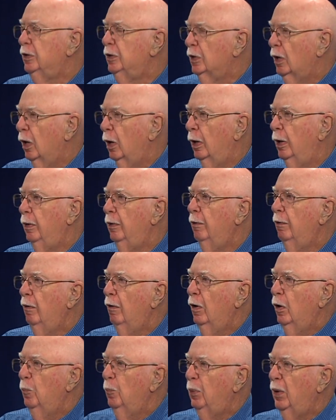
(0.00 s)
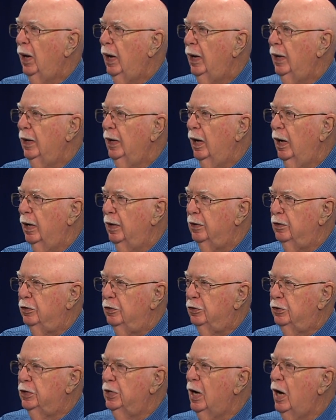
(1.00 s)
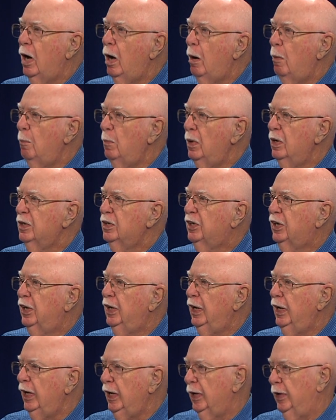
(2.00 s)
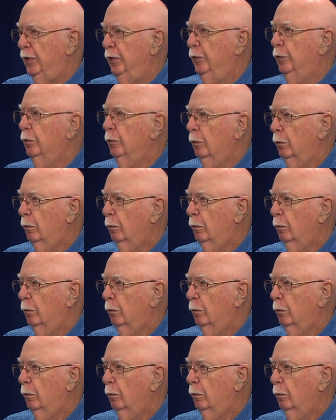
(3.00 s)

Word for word: done by a dumb kid.